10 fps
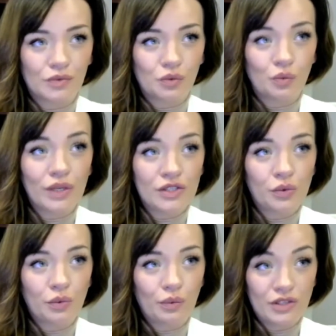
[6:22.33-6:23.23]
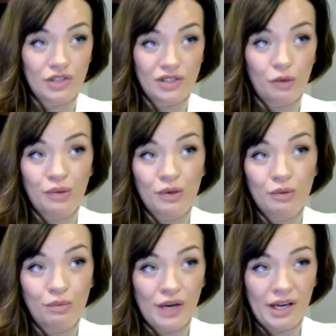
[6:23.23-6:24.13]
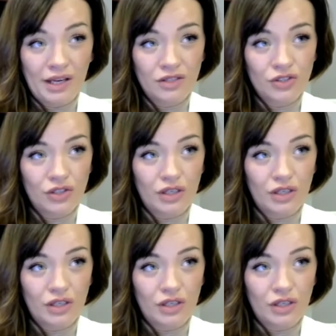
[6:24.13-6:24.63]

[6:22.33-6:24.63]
We just opened a branch